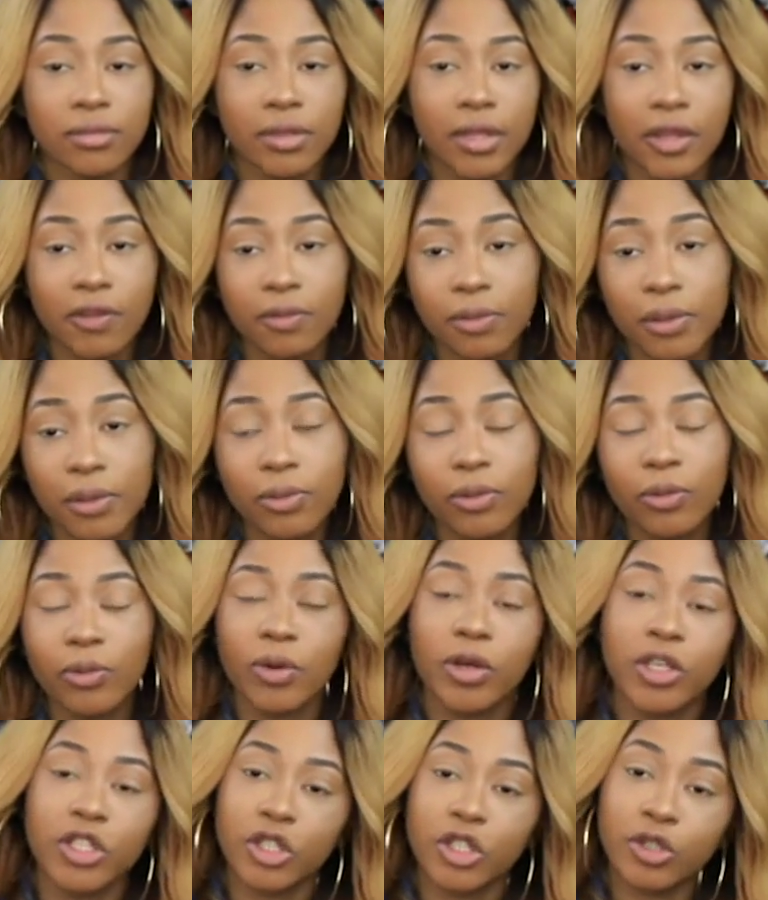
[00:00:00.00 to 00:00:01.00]
if people
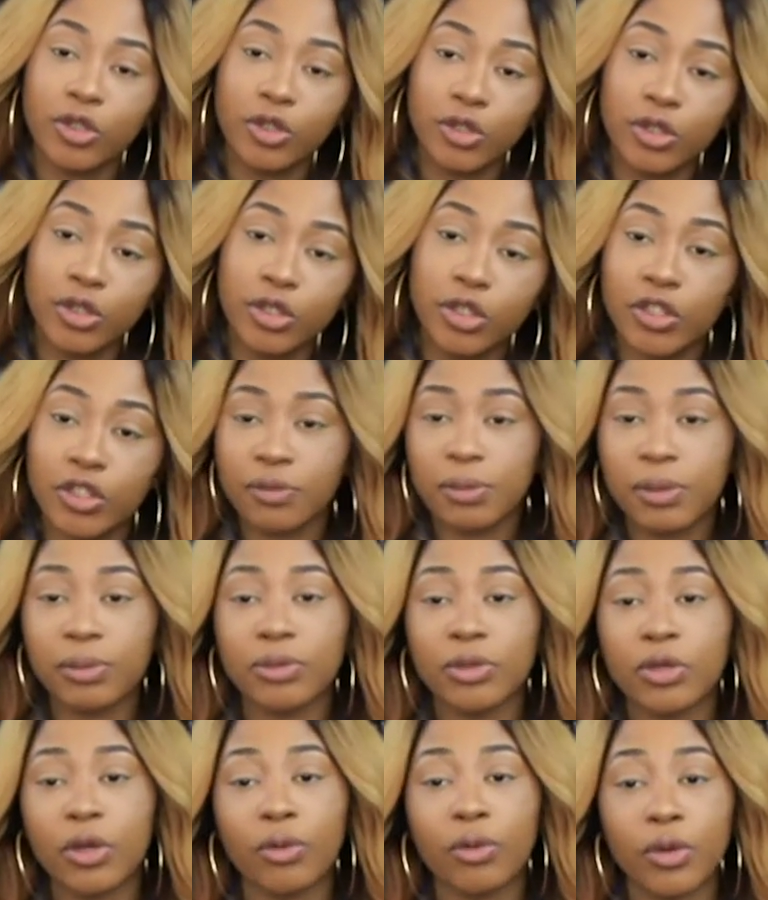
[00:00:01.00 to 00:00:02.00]
watch, good, if
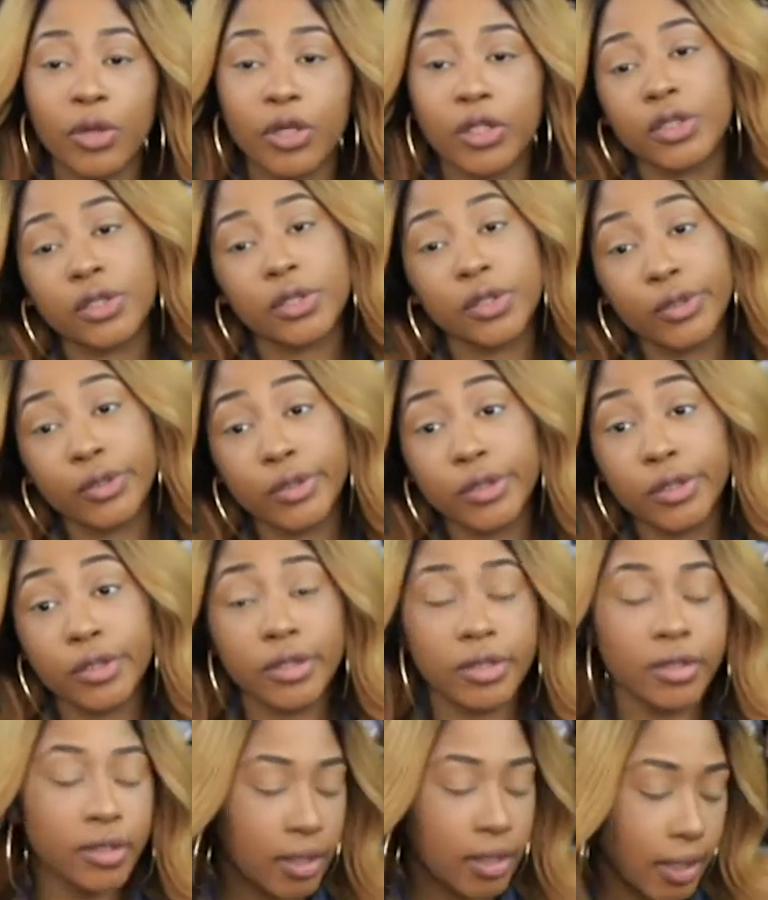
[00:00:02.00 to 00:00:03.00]
people don't watch,
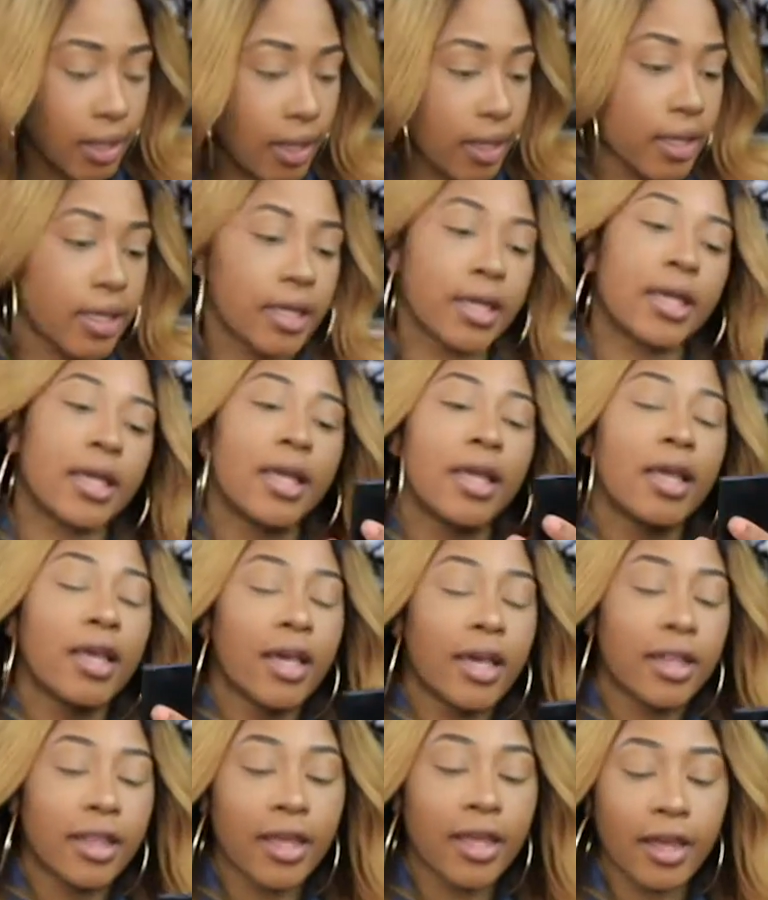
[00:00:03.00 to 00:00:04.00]
good. Like,
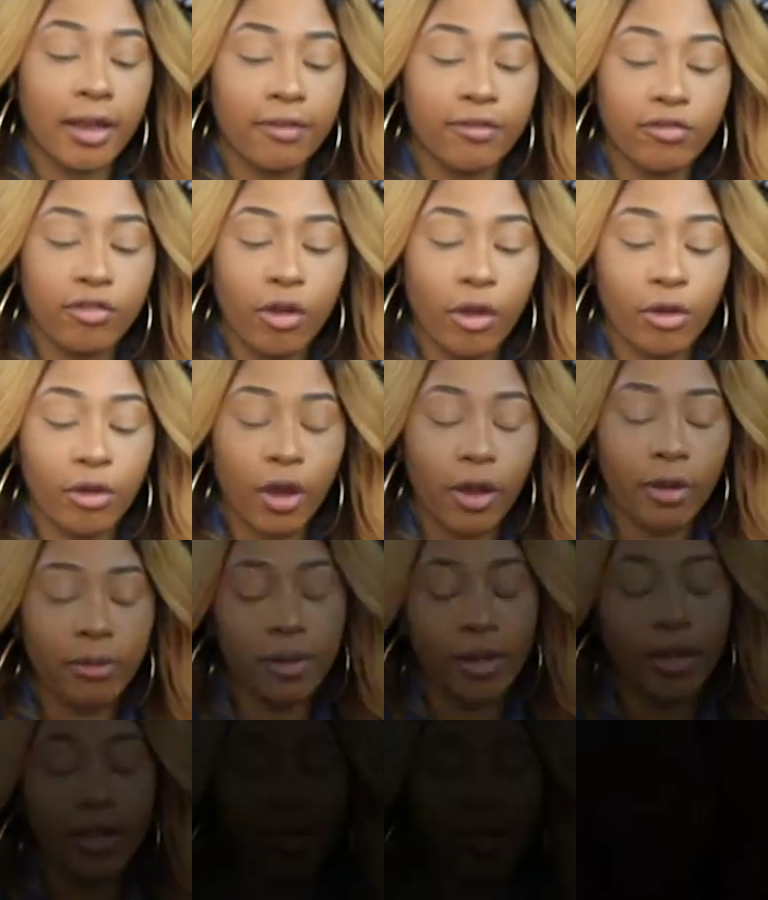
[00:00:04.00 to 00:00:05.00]
I think I've grown up.
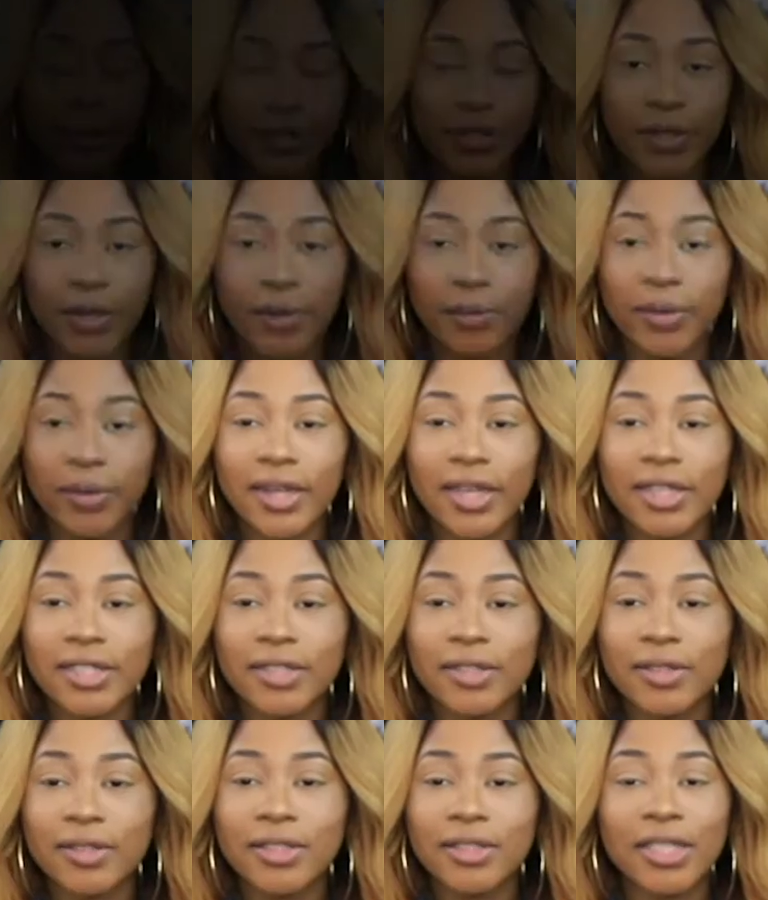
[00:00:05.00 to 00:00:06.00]
So when I
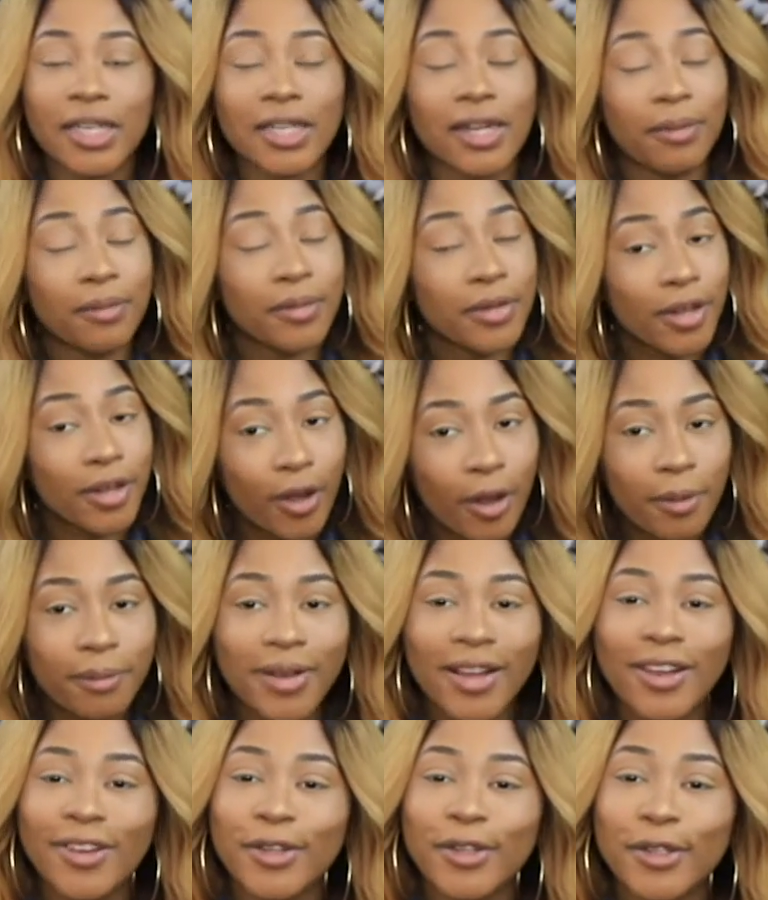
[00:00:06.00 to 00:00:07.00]
said I'm gonna come
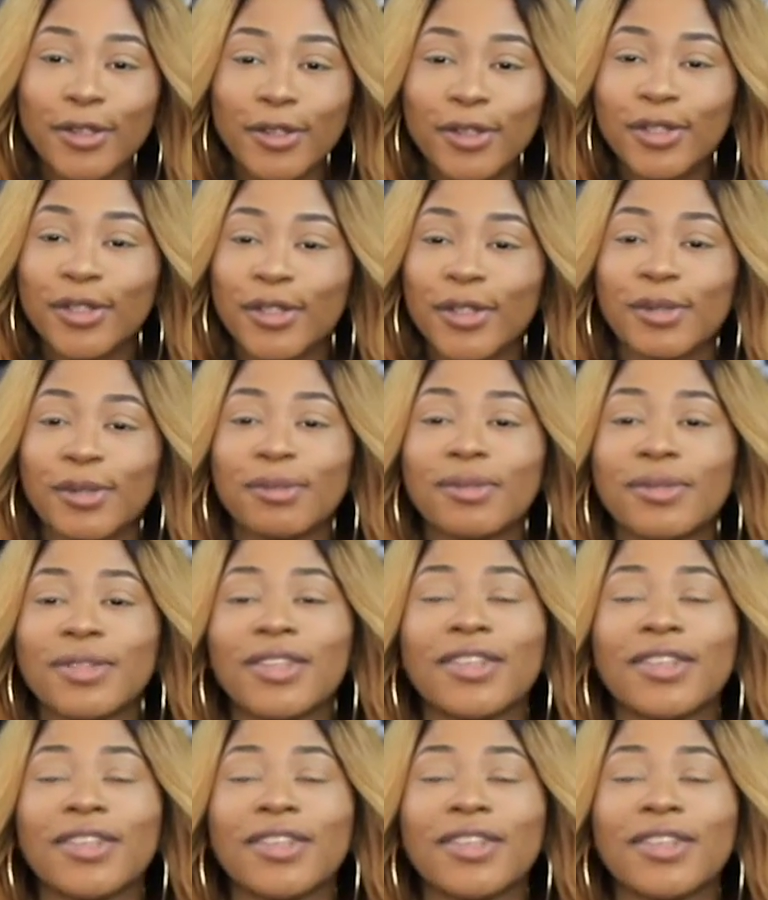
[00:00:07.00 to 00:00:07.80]
back on YouTube,